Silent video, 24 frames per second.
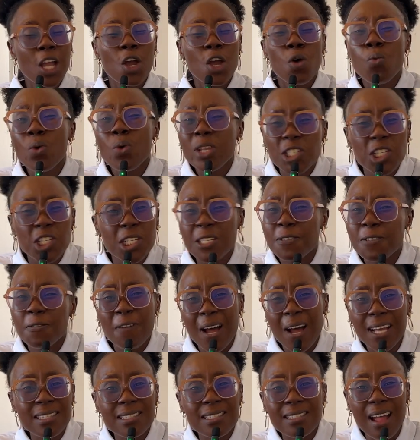Which is
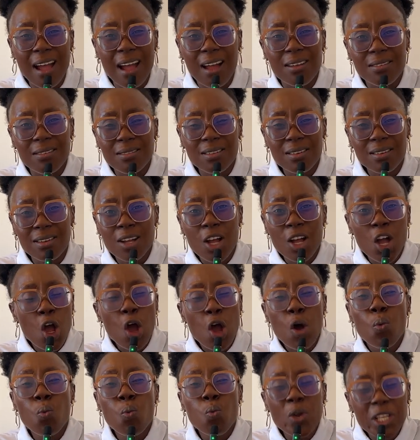faster?
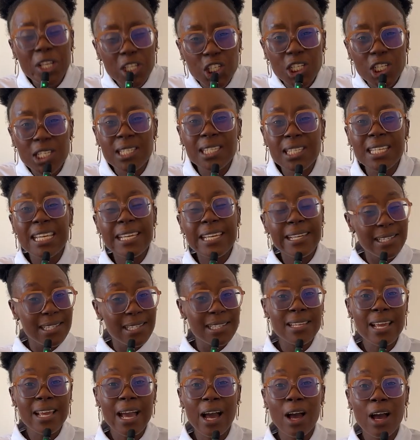Which is
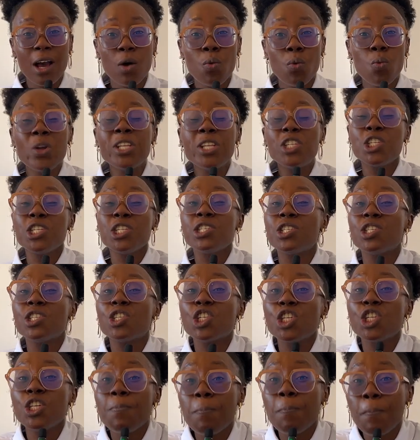easier? Which is
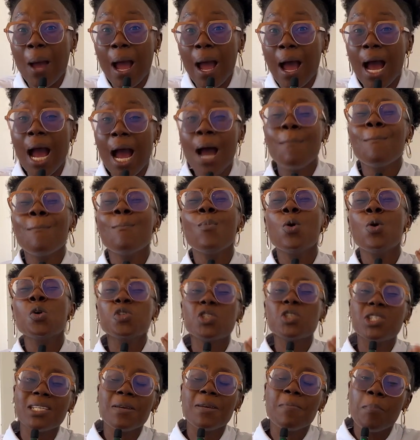cheaper? And
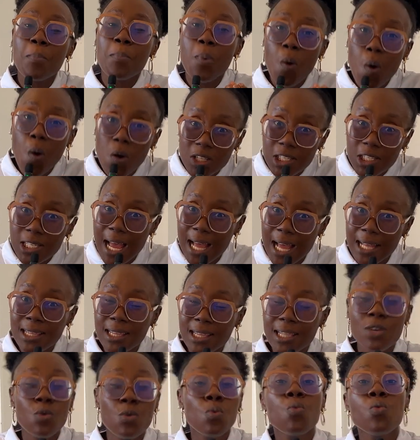most
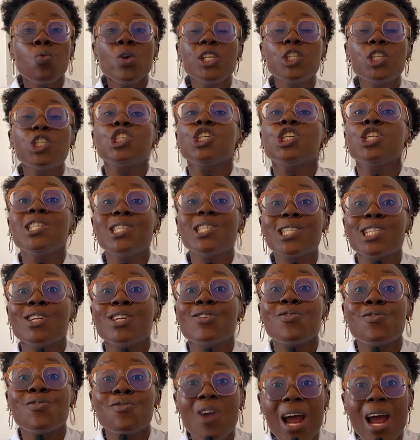importantly, which is
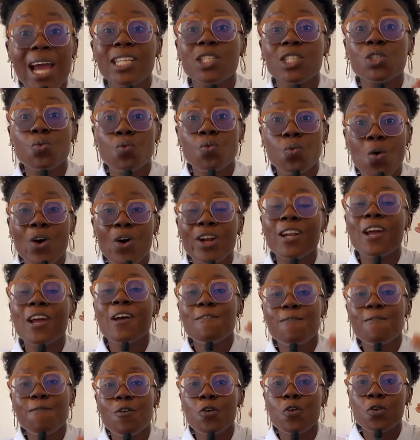the right one
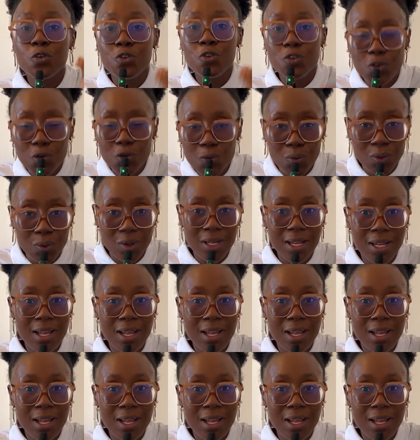for you?